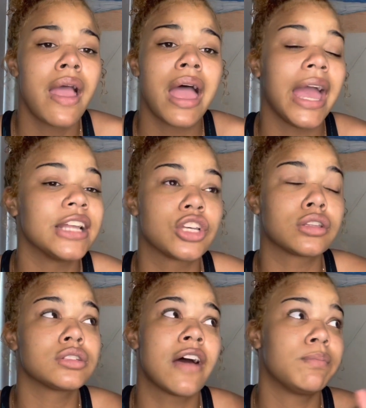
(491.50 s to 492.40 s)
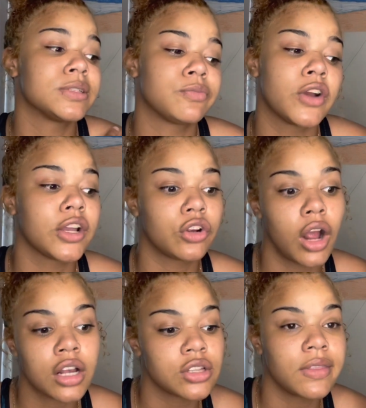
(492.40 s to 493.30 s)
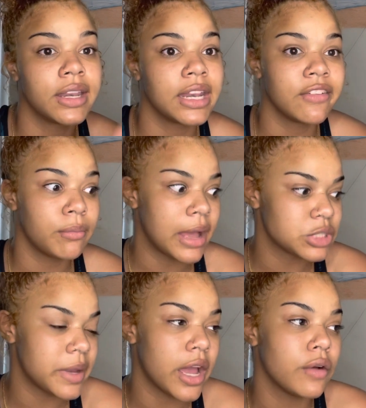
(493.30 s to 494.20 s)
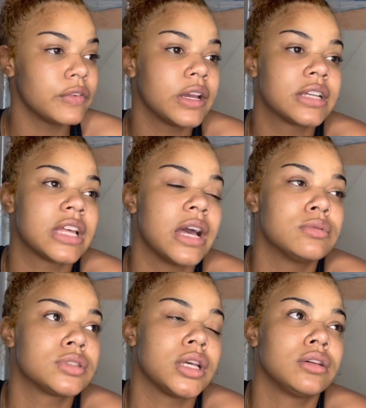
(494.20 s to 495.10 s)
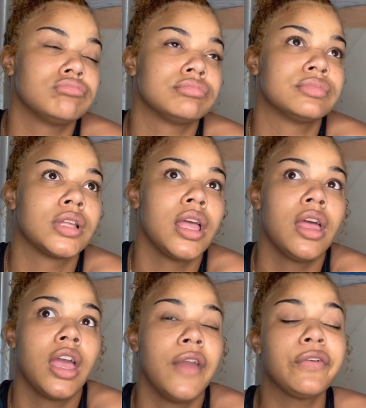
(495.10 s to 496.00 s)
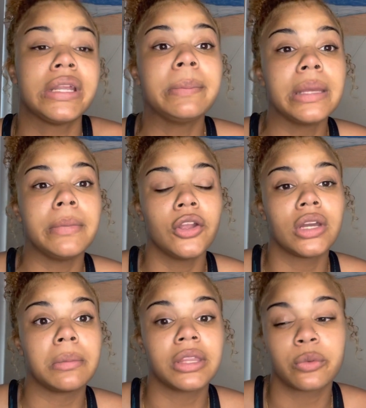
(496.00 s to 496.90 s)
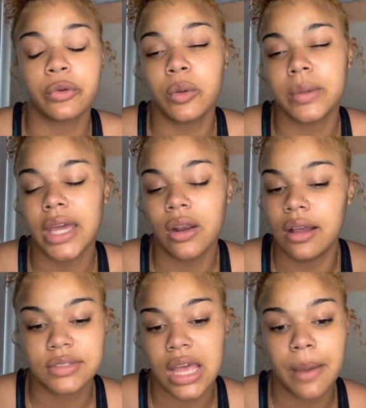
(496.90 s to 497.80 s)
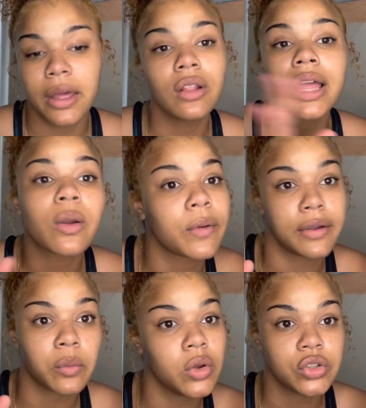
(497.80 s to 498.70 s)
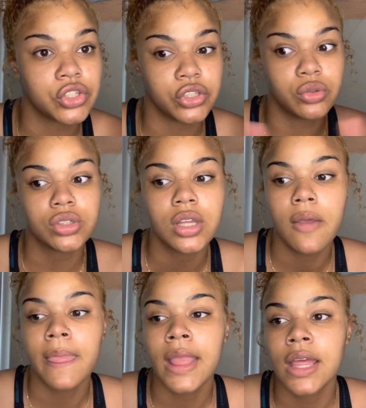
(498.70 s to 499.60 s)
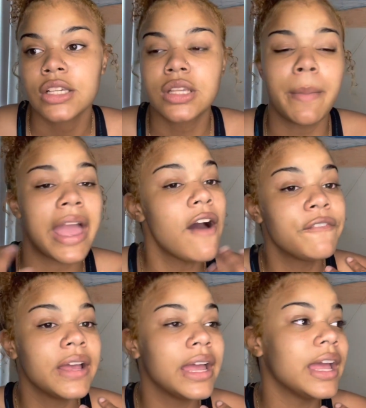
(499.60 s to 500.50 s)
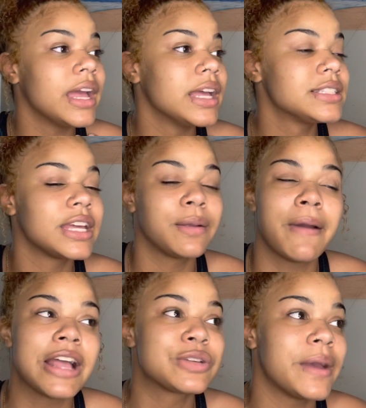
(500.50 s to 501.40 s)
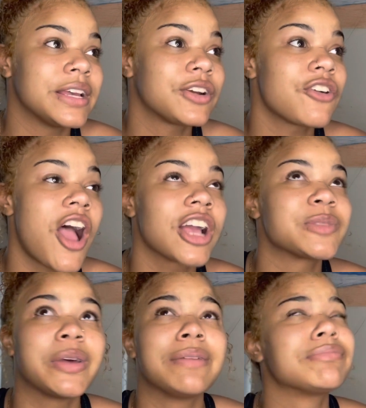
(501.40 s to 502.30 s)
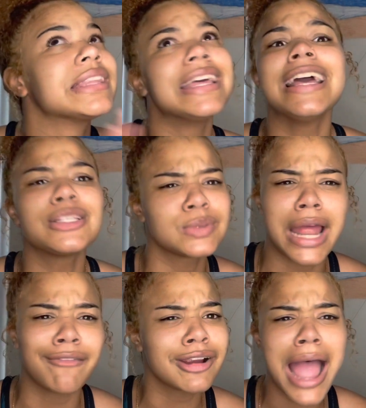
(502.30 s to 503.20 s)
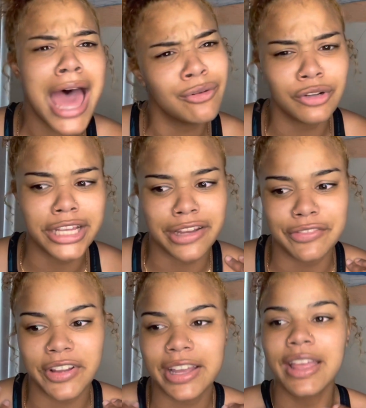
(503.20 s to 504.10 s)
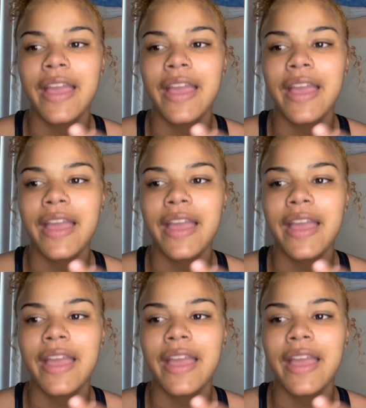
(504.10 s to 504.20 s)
I had to take those off and put some fucking Crocs on that didn't even match my outfit. Because I was like, if you're going to meet me, you're going to meet the real me. I don't have time. I don't like wearing real shoes. So my outfit didn't match my Crocs, but it's whatever. I don't really give a fuck.